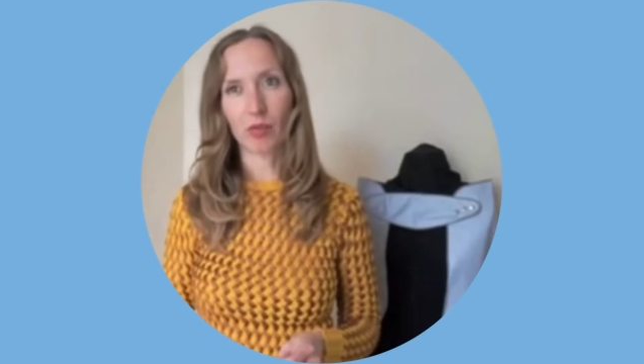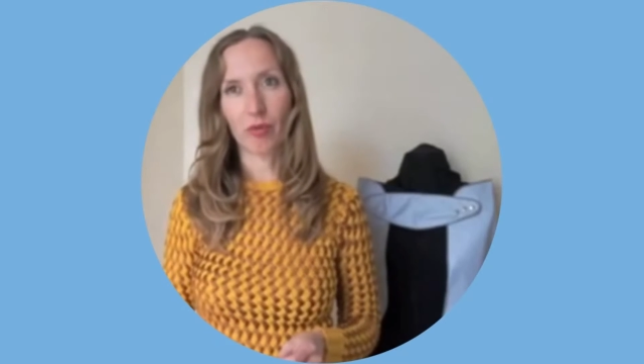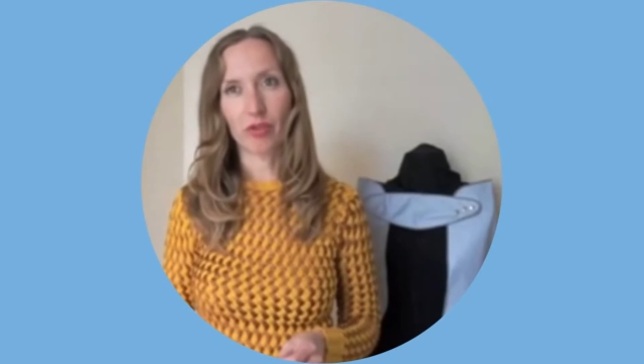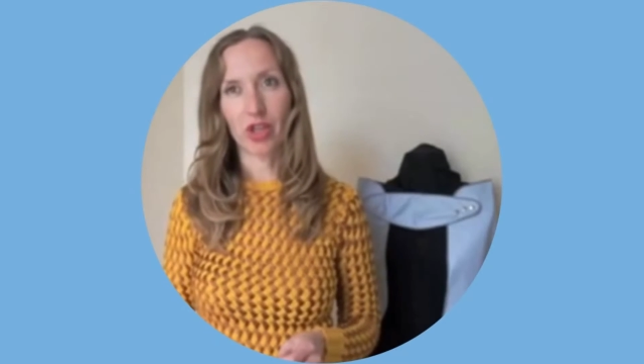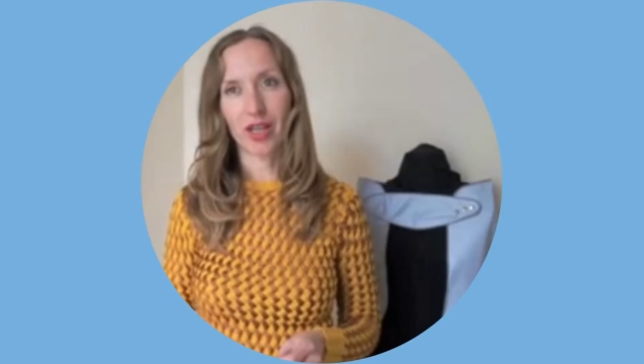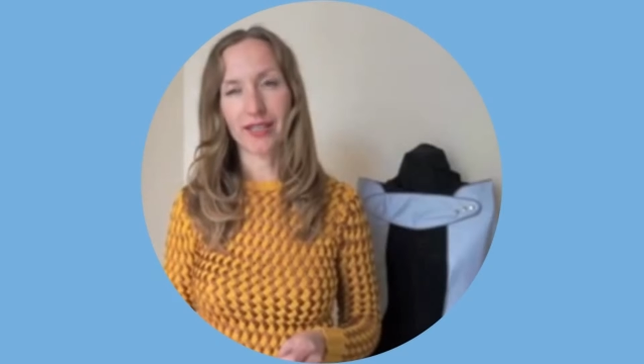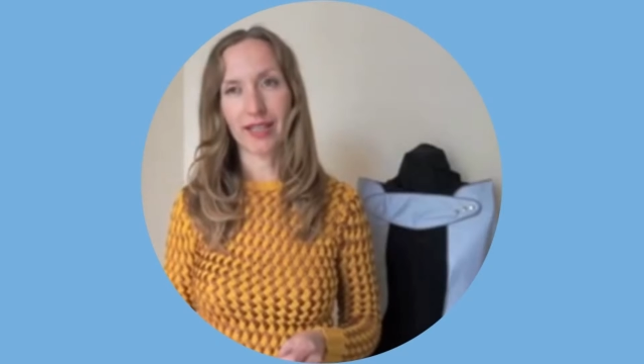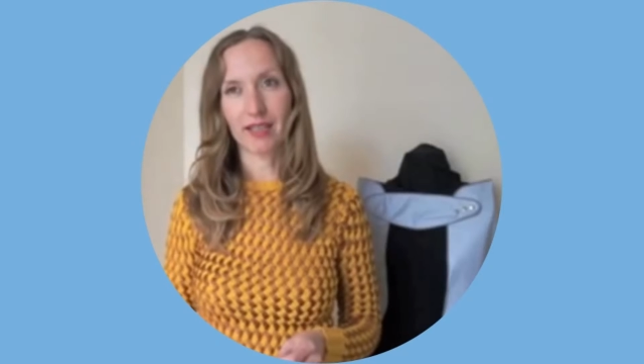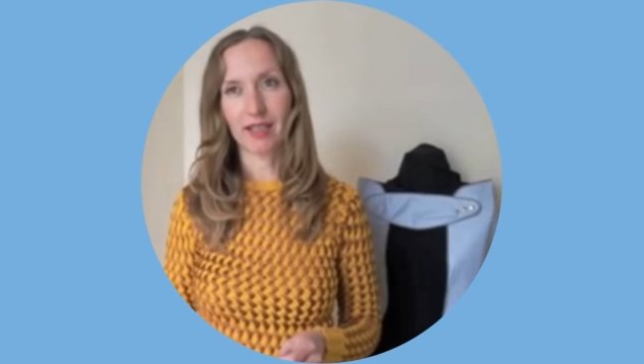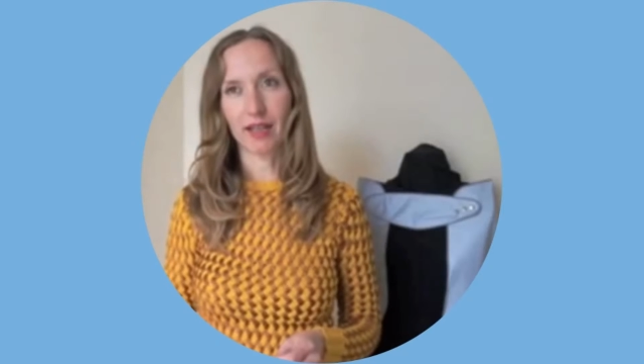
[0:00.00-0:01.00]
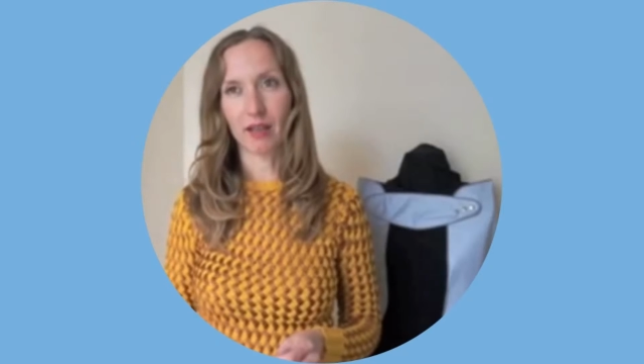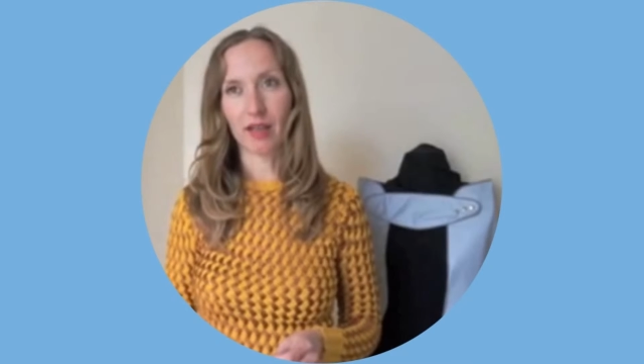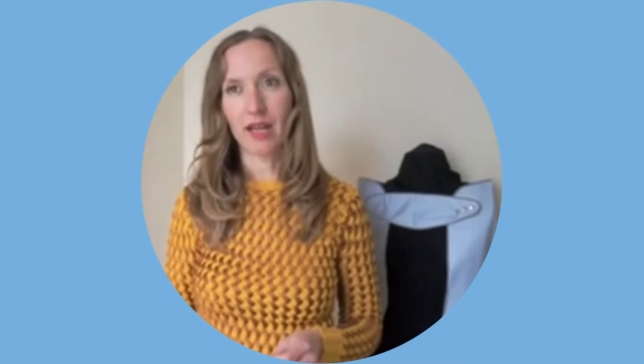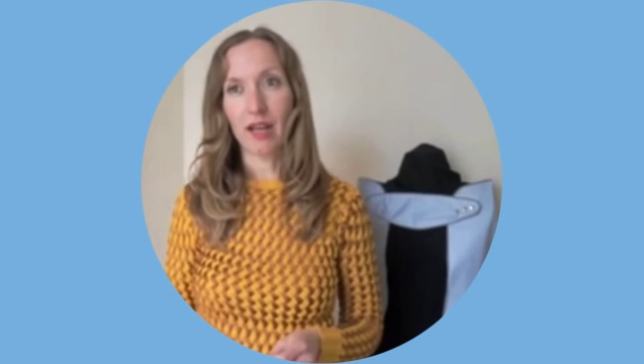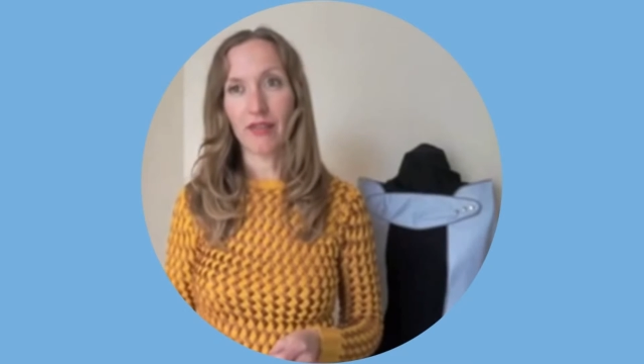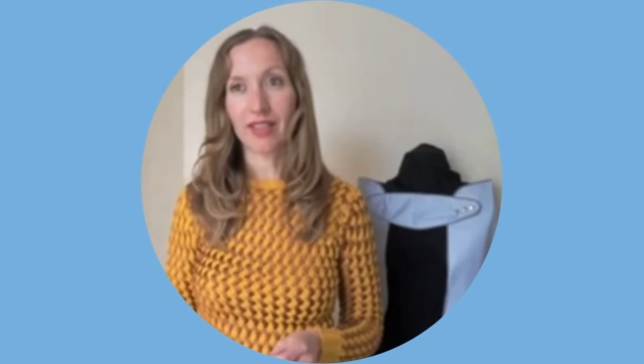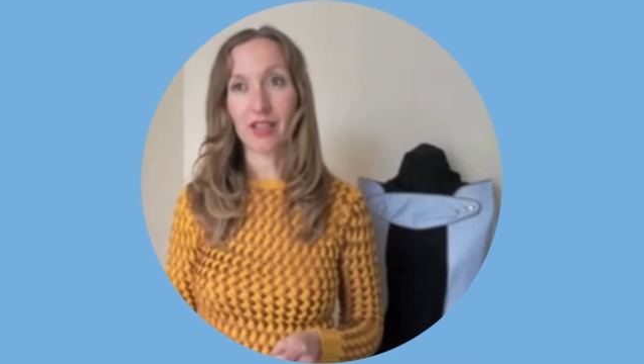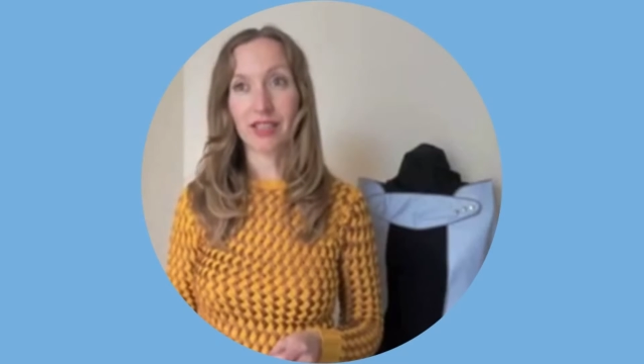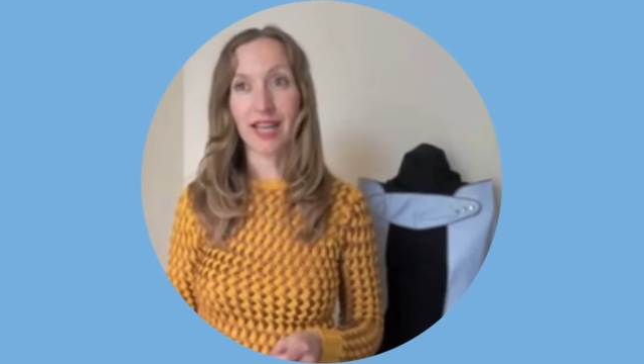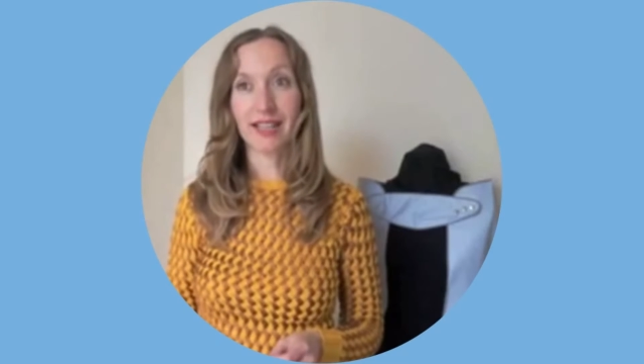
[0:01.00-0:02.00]
made with Schiller textile
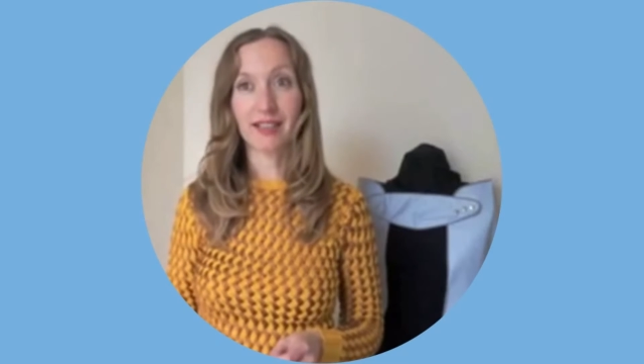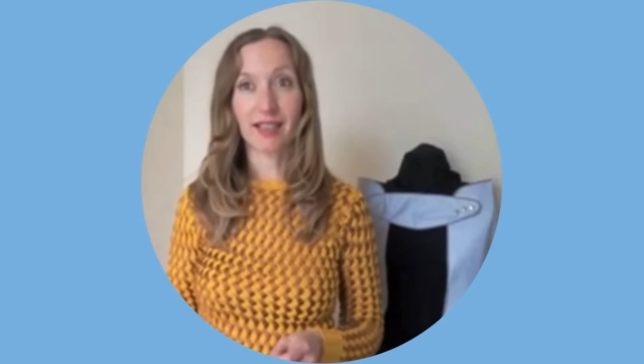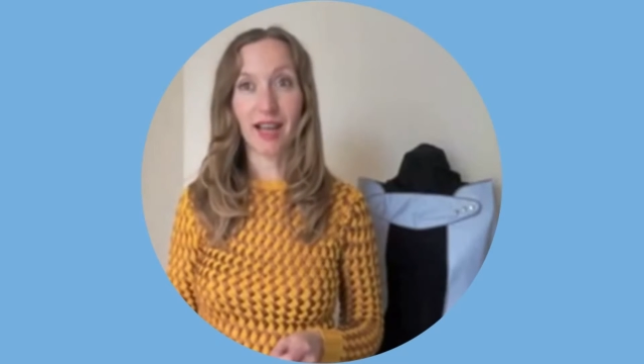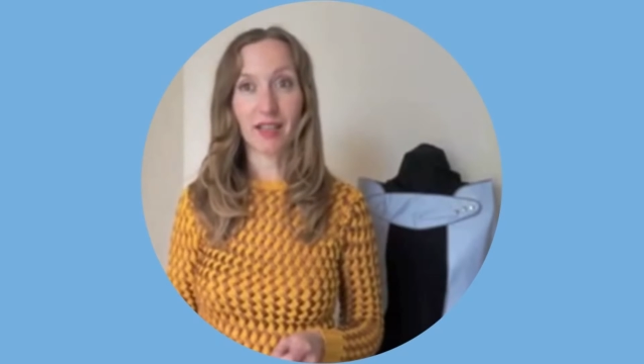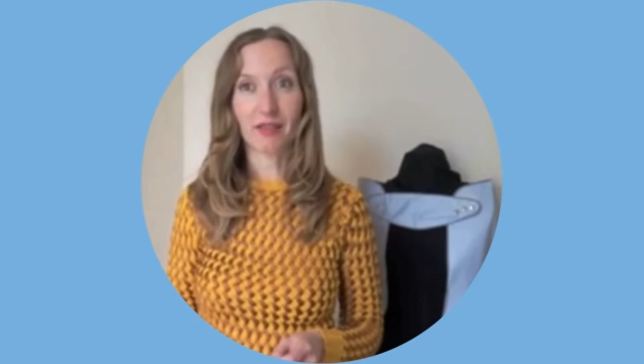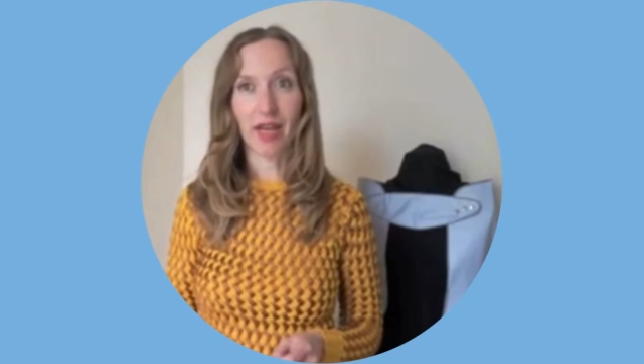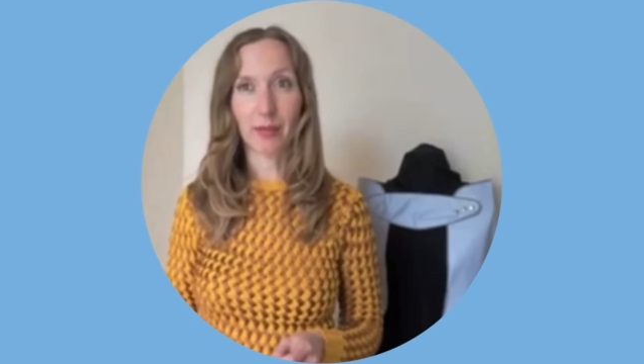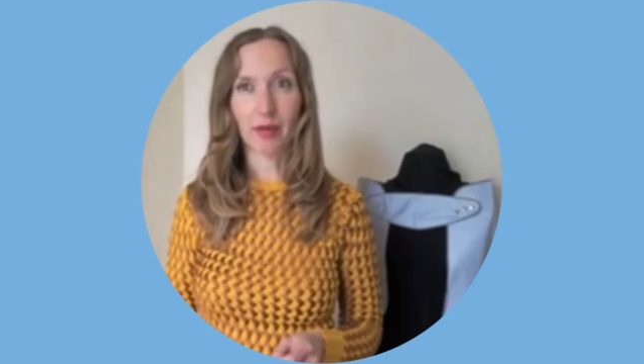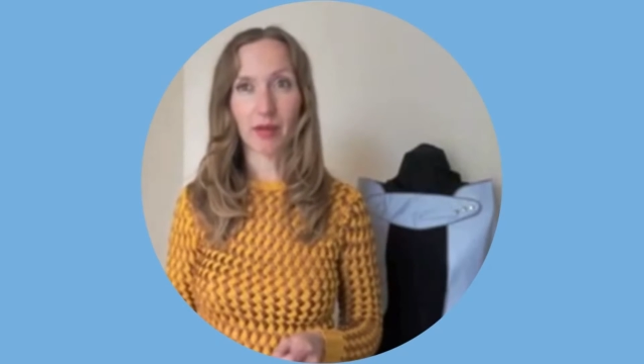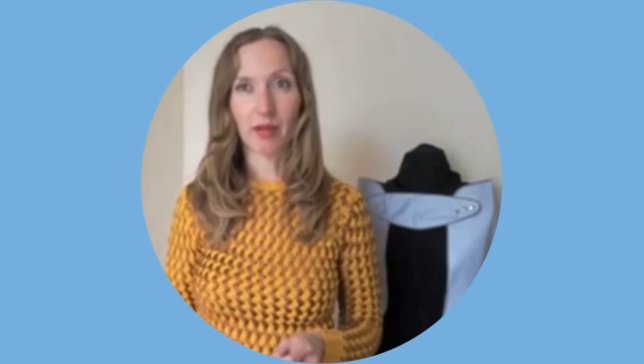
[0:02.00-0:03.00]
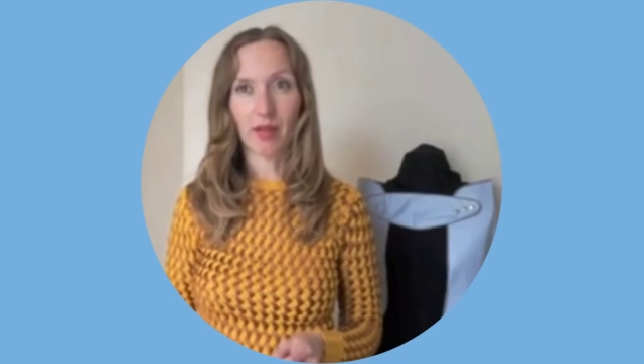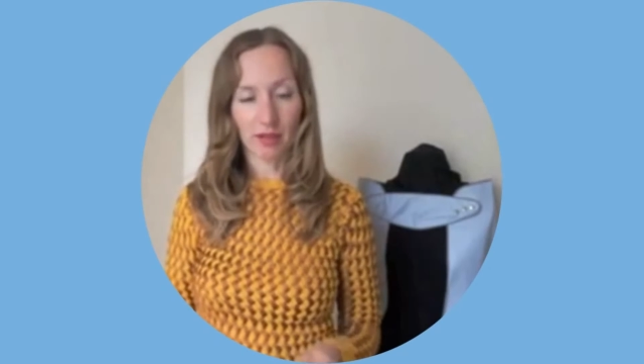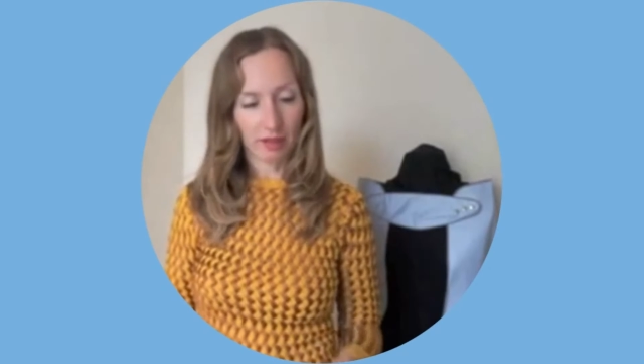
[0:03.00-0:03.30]
that contains glass fiber.